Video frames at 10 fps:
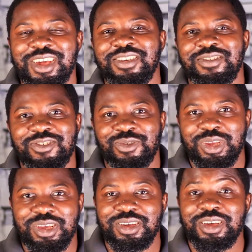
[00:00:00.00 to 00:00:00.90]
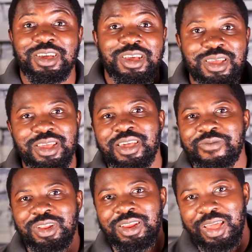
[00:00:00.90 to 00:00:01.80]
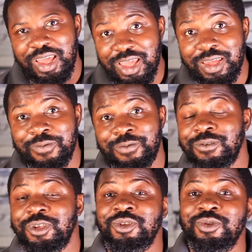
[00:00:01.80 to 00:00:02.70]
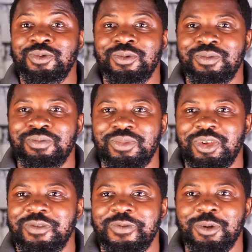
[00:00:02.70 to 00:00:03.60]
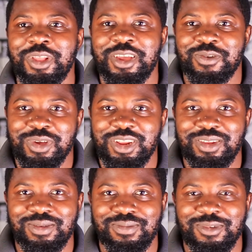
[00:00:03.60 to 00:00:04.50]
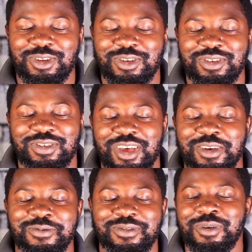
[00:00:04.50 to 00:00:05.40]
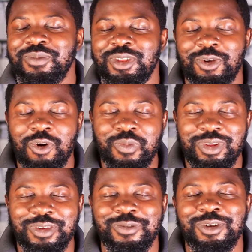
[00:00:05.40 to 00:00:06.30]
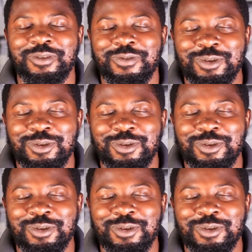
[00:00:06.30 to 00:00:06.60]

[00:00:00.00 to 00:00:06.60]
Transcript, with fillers: here is a trick even if you don't feel like reading, you know, just have something open in front of